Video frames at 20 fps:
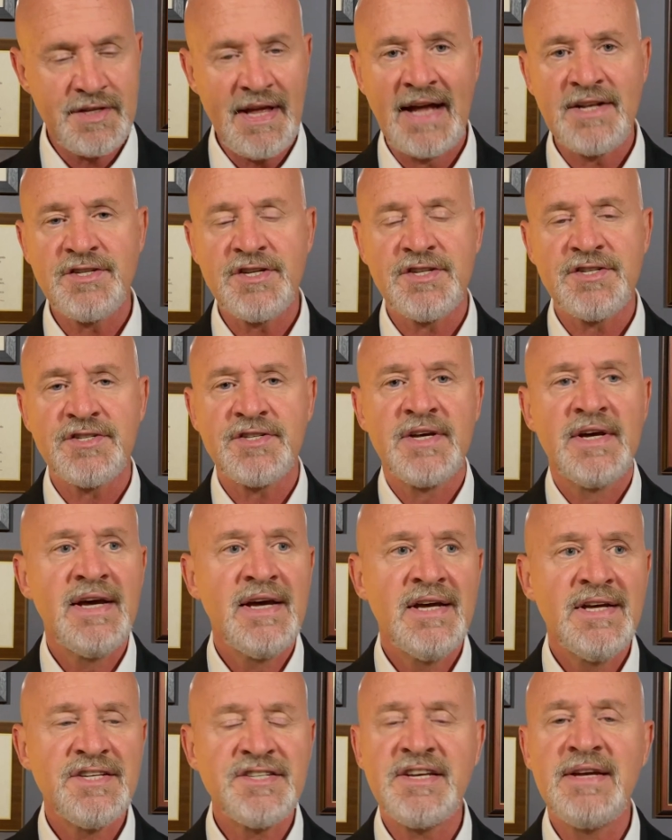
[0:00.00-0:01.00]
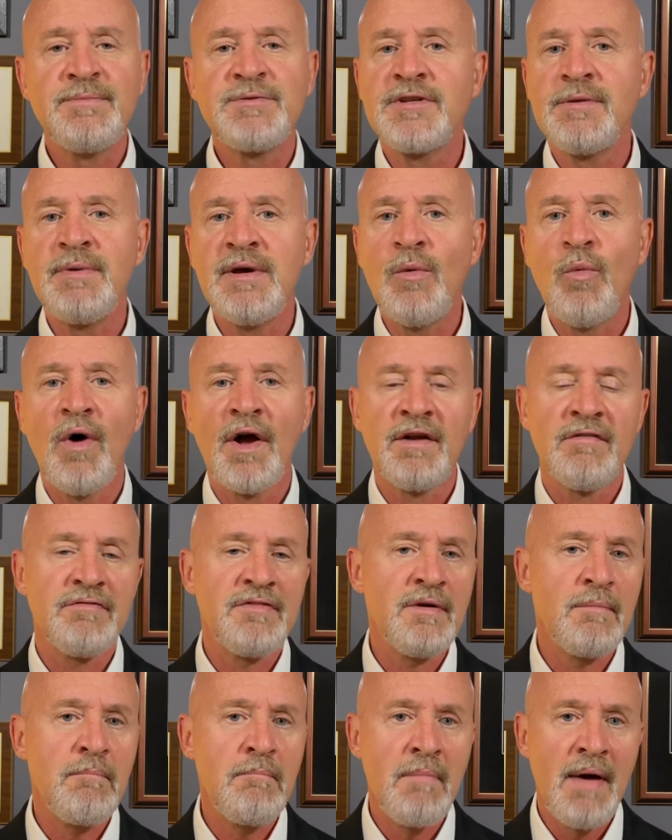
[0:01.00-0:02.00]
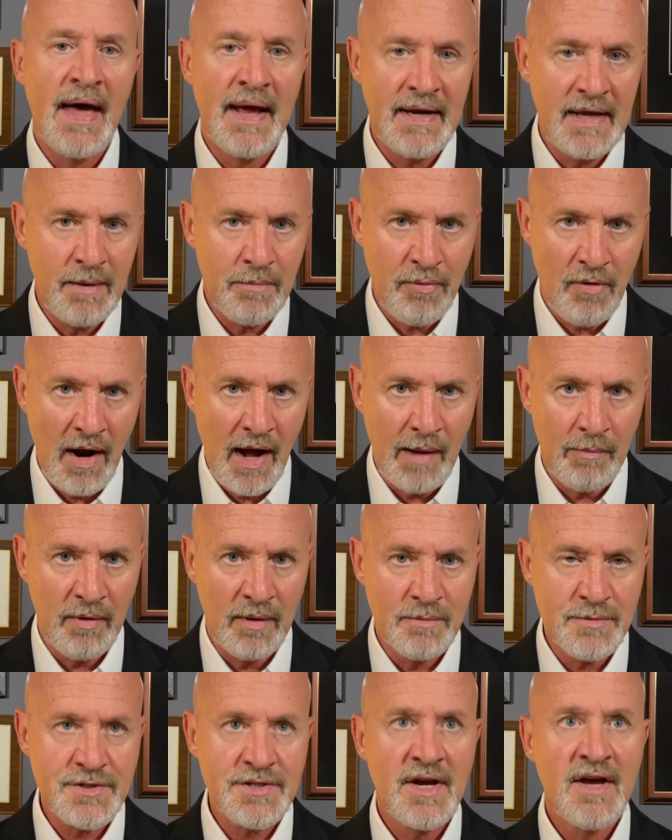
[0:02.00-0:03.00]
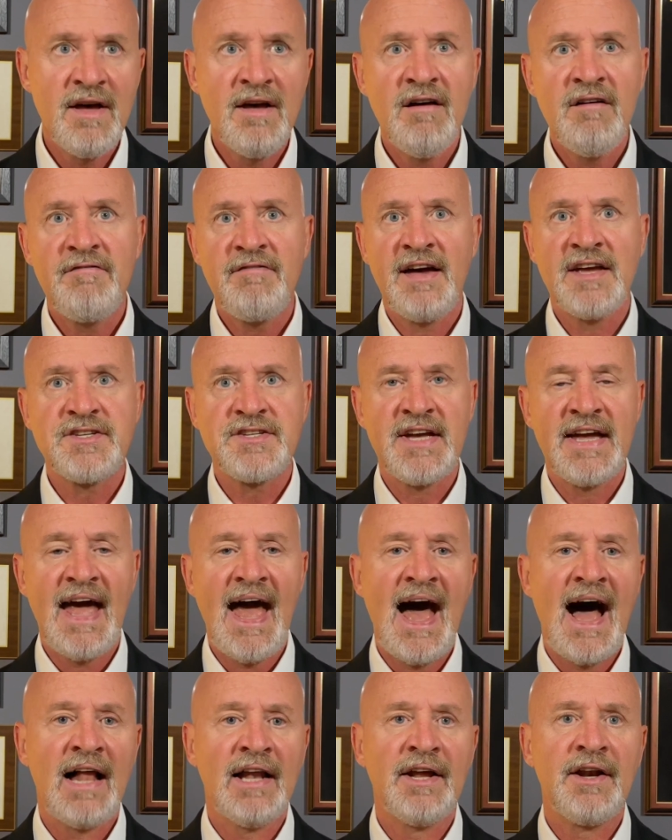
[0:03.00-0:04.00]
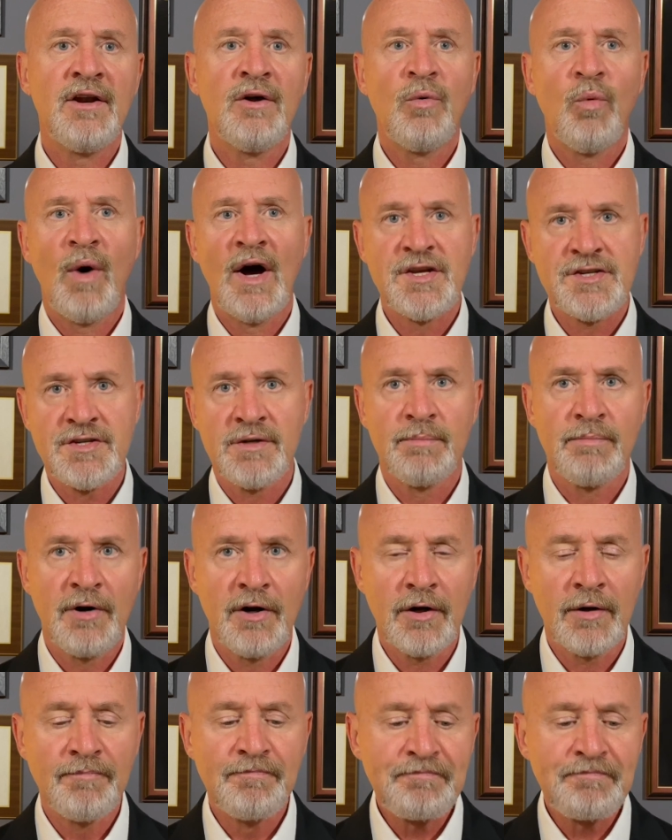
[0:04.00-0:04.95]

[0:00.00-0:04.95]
That just seems to be one of the many problems facing Alan Weisselberg.